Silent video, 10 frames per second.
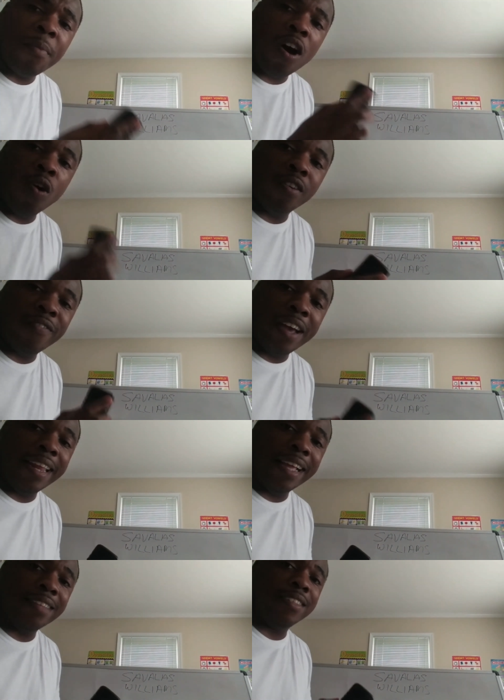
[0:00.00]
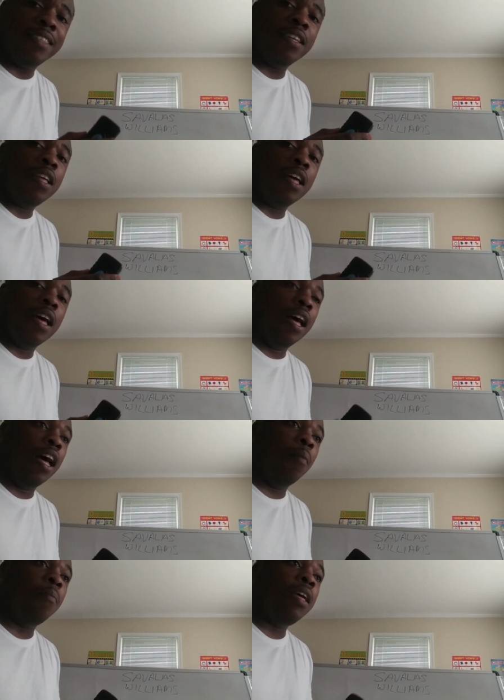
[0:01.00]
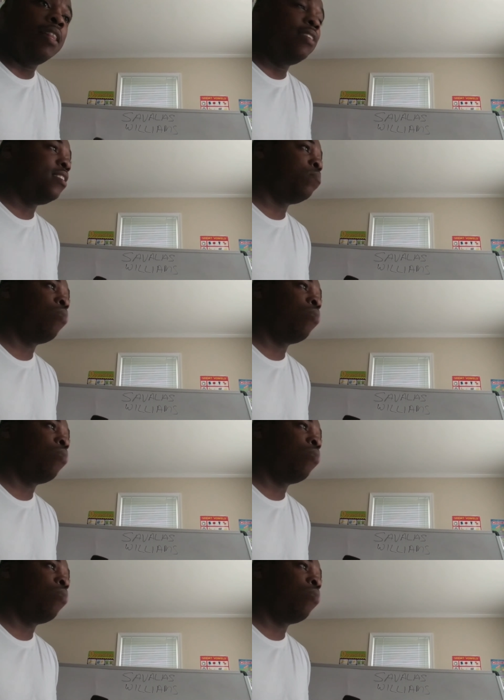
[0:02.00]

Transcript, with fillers: about owner financing. Um, this is